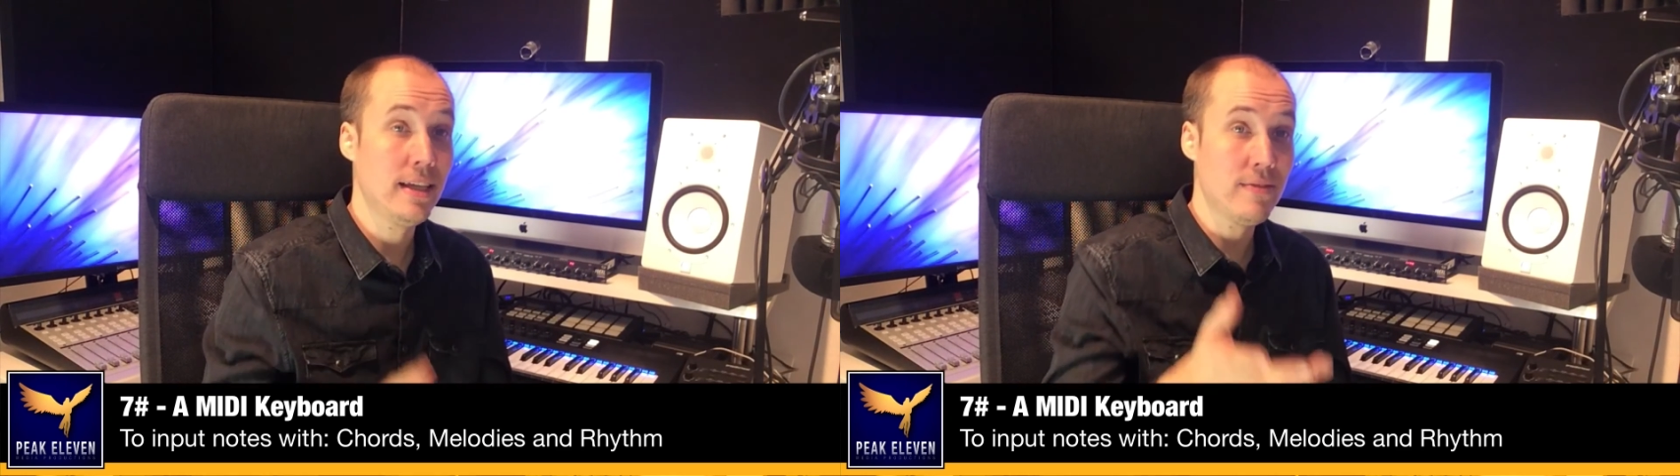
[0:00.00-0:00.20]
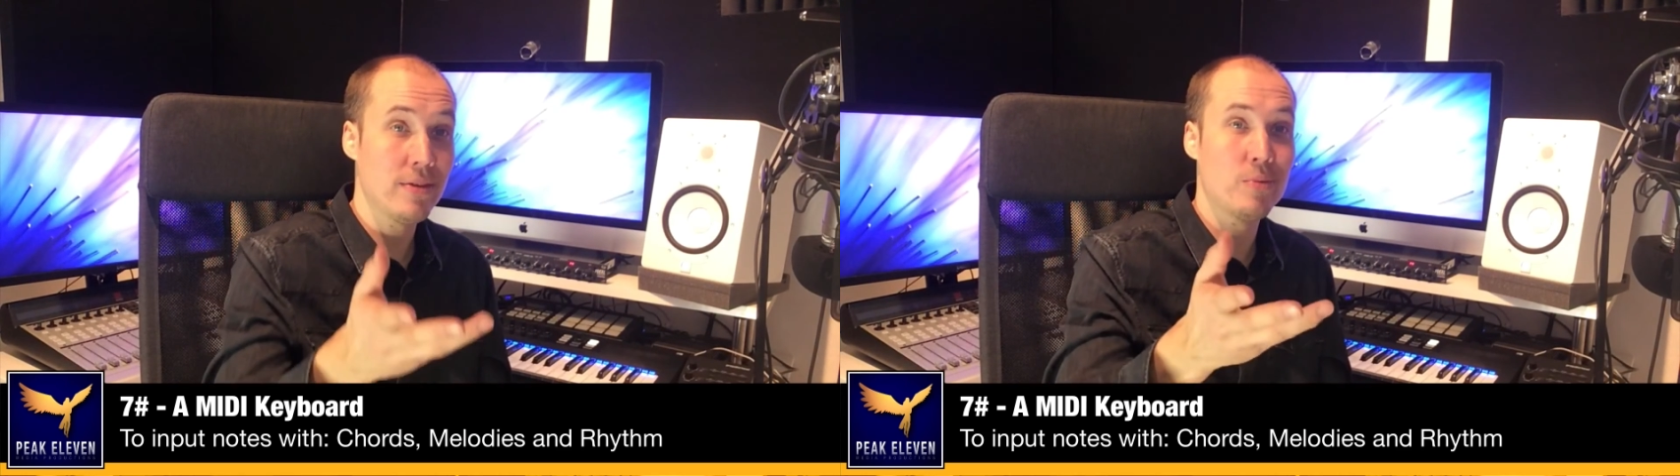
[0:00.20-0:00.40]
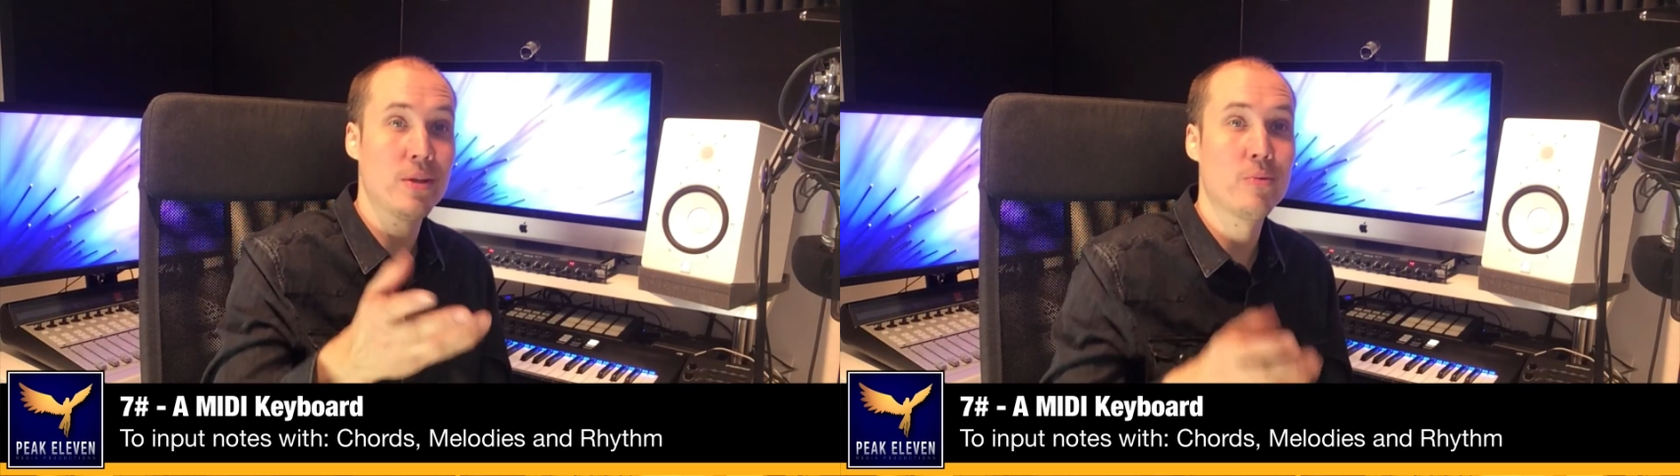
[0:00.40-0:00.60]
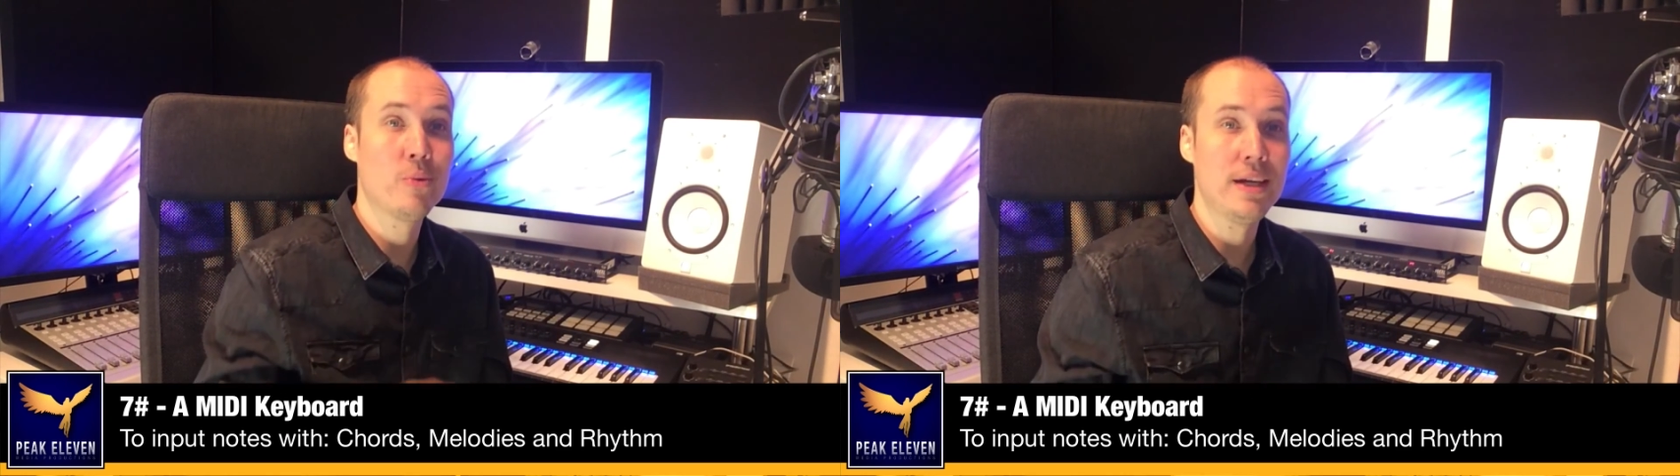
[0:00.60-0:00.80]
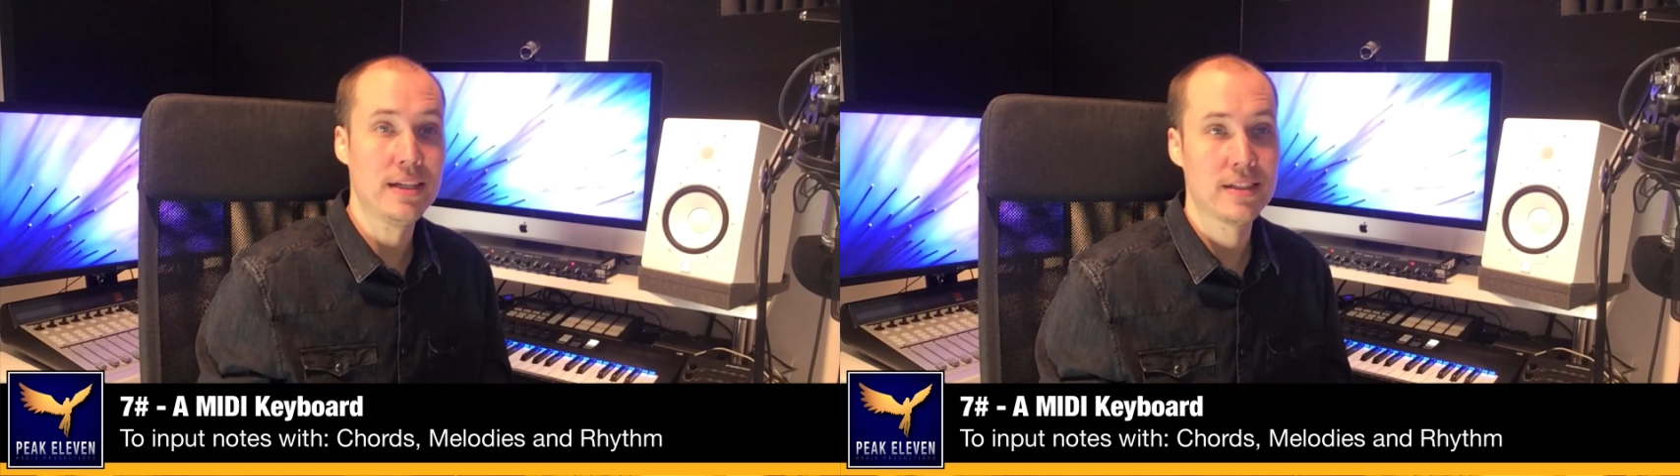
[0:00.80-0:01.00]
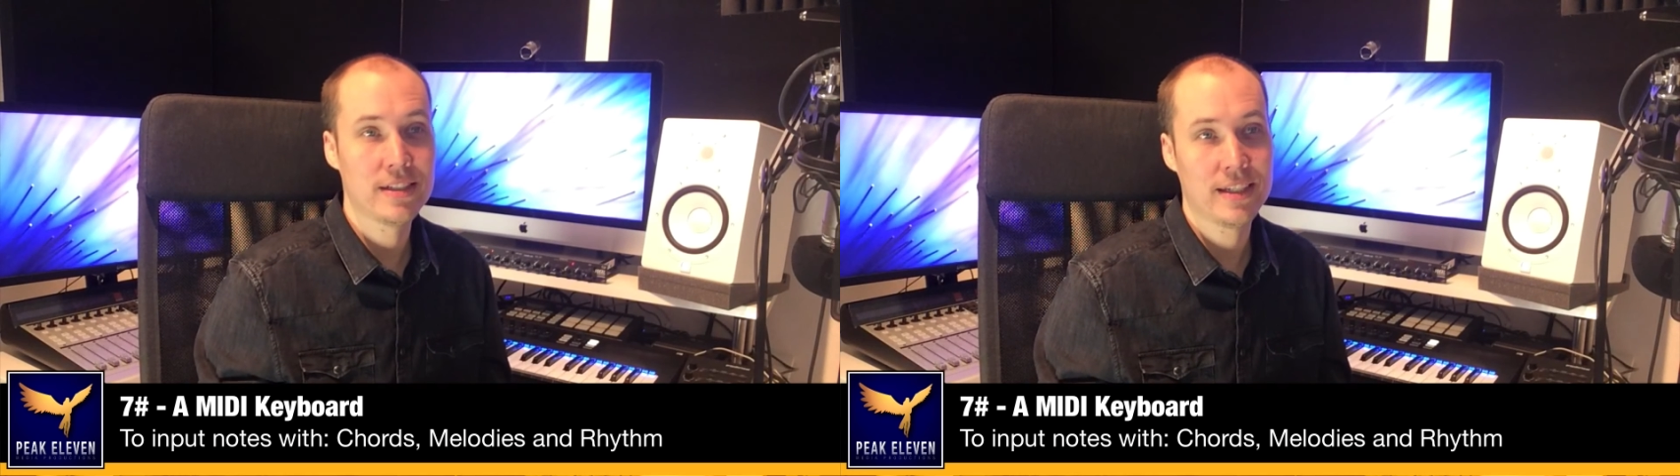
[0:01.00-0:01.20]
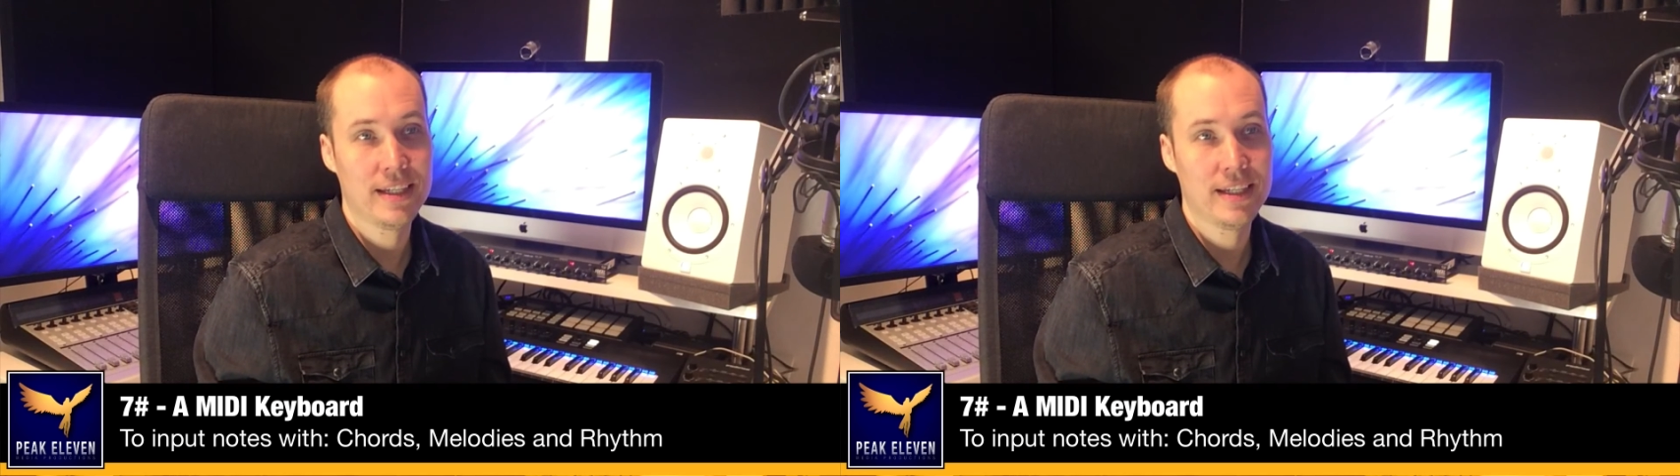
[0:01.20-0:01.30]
even with weighted